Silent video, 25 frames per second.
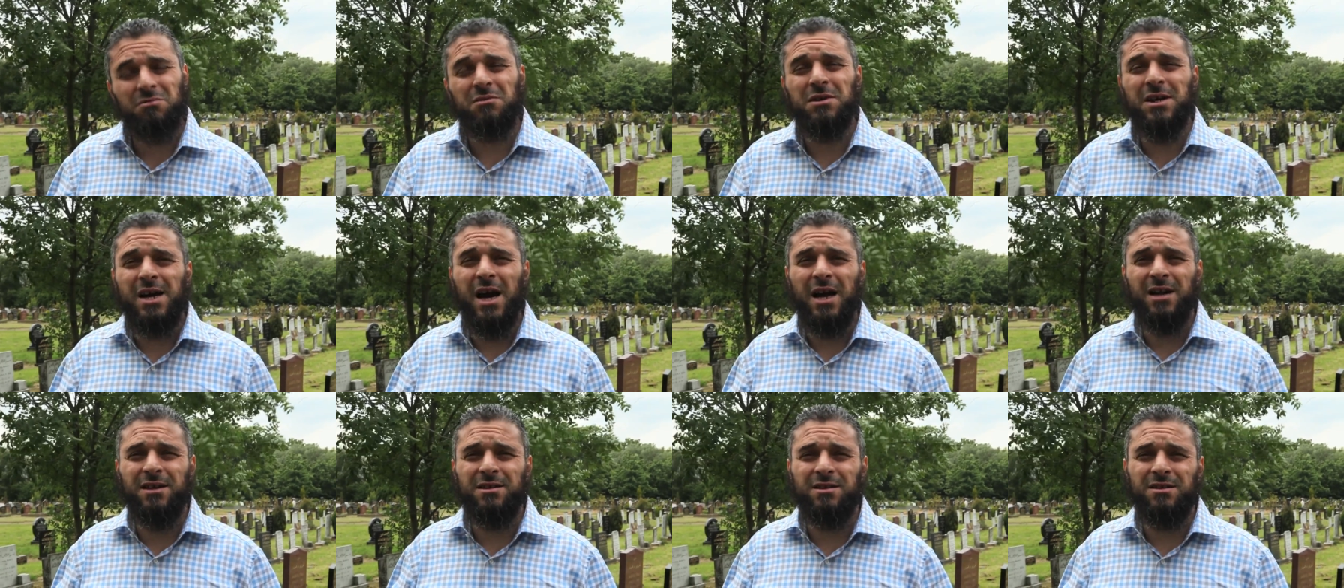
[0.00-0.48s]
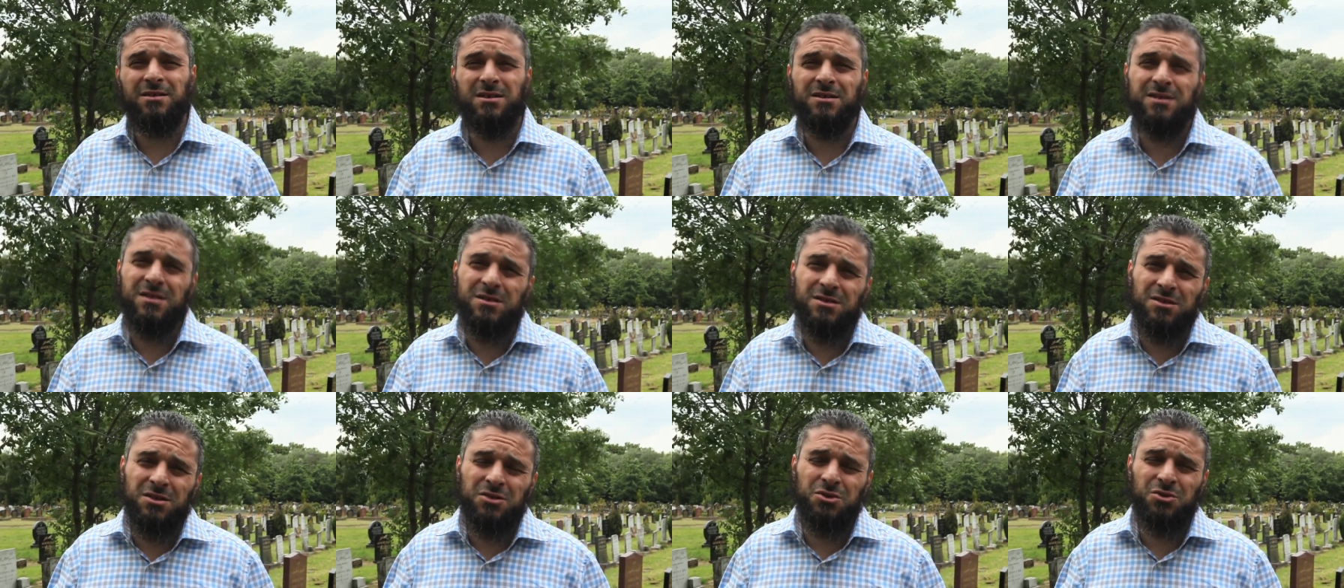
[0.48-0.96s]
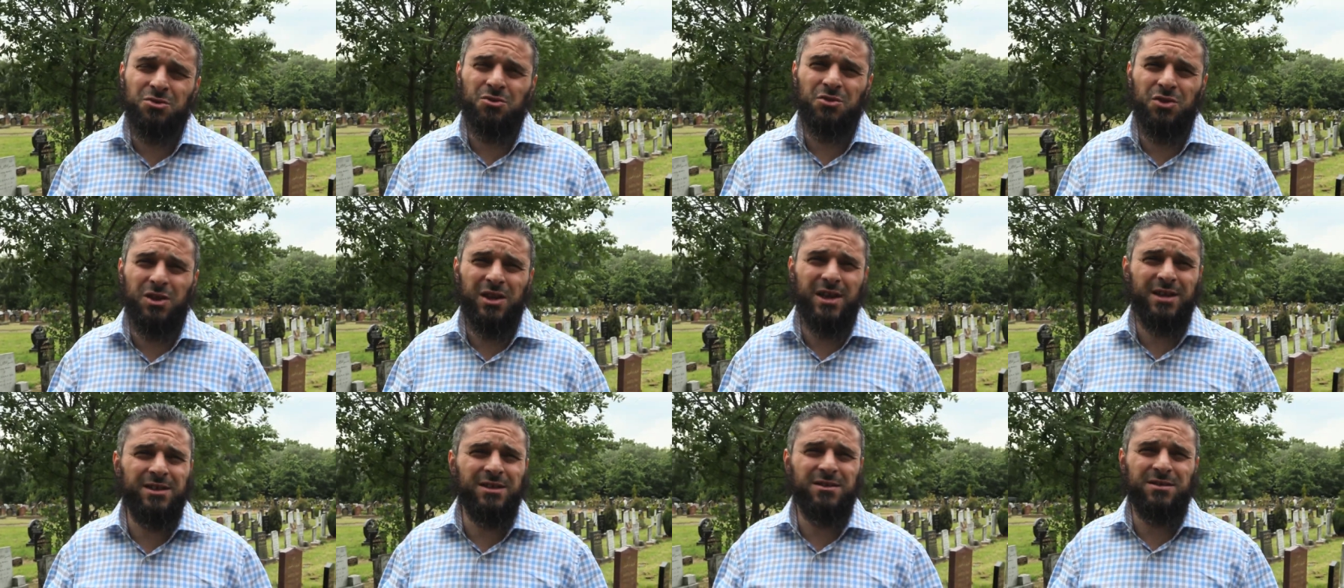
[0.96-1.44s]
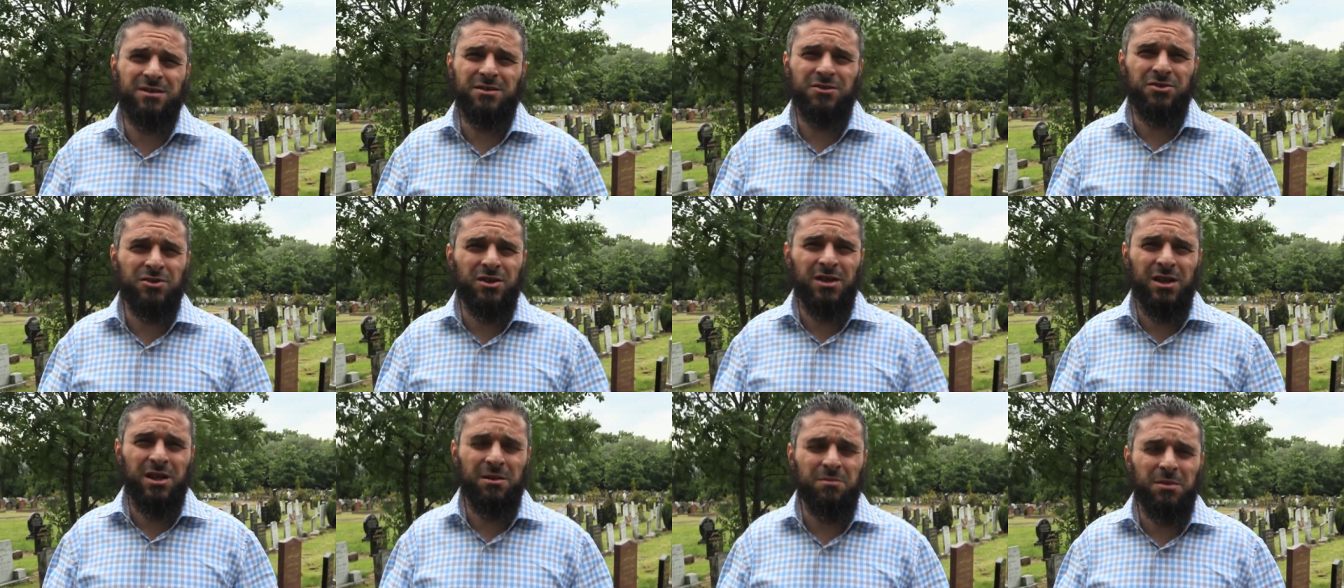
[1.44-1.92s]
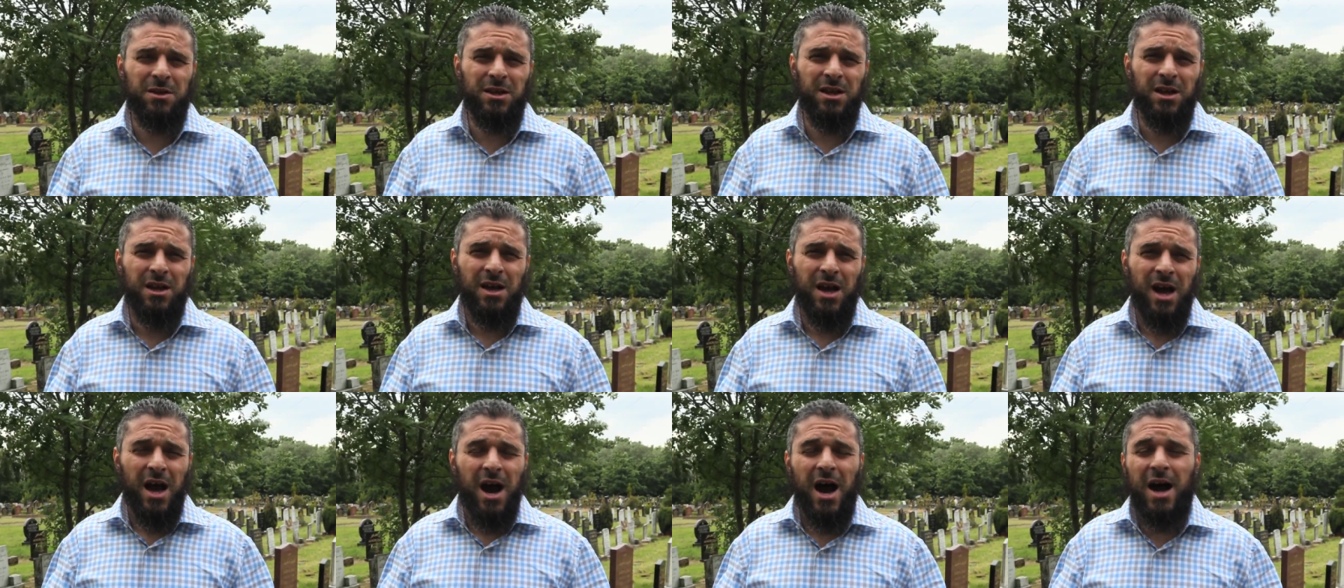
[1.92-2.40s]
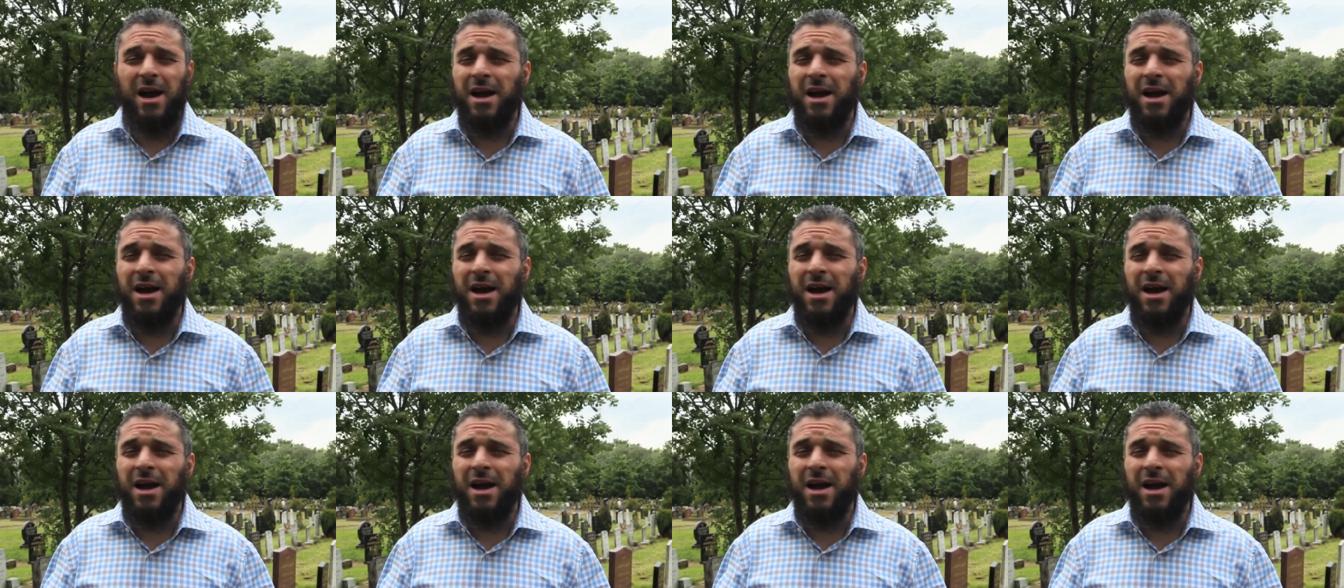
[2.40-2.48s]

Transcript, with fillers: reality. This is the truth, ladies and gentlemen.